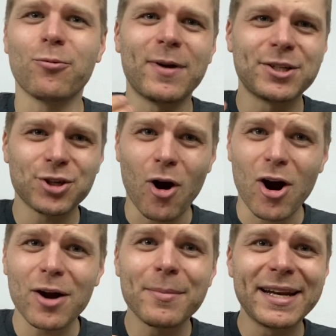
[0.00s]
rich
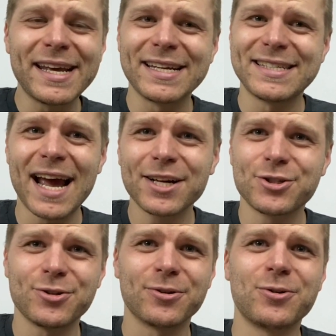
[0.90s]
harmony and
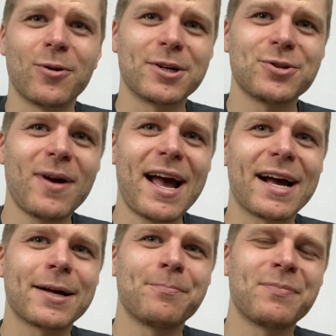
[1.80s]
texture to our track.